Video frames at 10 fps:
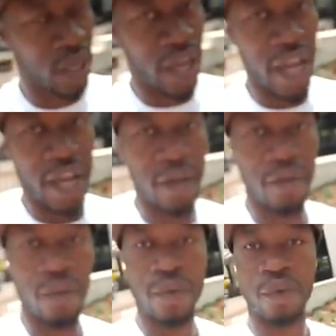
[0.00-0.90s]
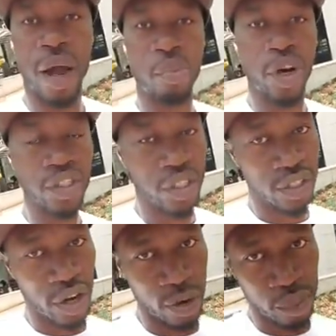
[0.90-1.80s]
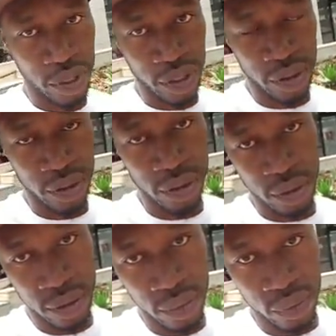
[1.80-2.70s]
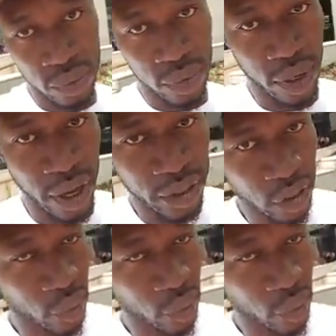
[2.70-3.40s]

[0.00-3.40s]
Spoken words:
and vibration therapy as it